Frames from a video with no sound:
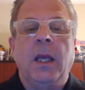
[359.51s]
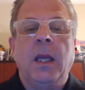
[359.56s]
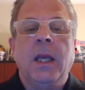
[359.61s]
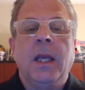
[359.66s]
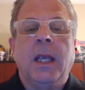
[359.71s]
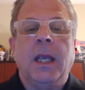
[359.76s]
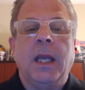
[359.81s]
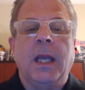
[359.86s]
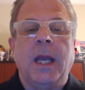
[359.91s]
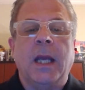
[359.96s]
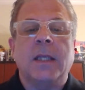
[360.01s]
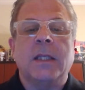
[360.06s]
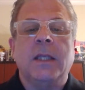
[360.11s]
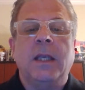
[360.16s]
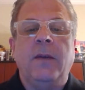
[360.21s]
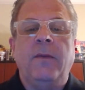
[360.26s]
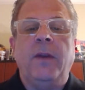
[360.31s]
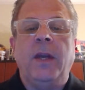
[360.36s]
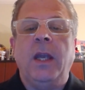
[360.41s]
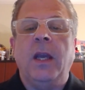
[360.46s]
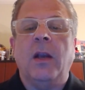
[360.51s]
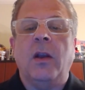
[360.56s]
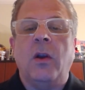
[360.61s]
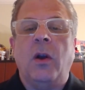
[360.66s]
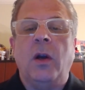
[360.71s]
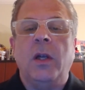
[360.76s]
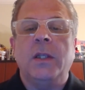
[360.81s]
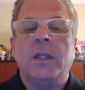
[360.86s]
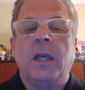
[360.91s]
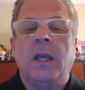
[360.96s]
connectivity, and
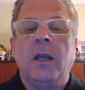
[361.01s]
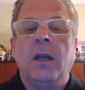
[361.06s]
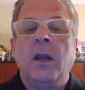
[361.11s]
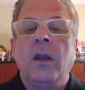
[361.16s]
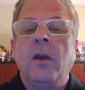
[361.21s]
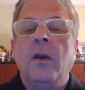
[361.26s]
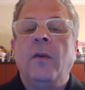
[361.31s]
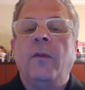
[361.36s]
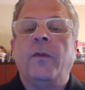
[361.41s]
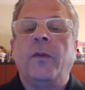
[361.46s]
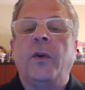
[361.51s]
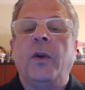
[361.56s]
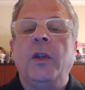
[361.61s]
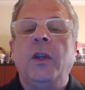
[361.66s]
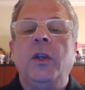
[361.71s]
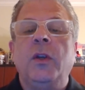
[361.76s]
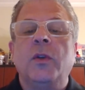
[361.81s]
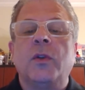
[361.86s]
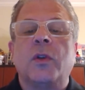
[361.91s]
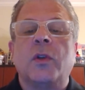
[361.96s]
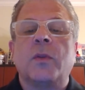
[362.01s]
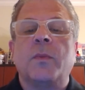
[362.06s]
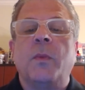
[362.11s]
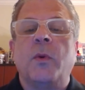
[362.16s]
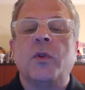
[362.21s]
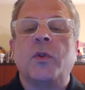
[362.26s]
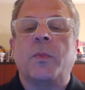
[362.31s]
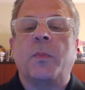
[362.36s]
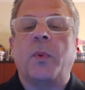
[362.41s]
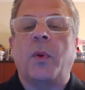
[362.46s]
content for a user's
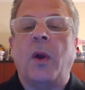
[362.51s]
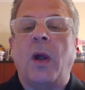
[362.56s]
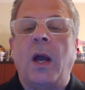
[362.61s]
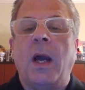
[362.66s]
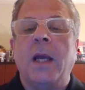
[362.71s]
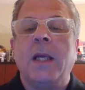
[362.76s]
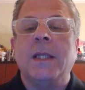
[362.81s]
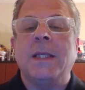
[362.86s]
most prized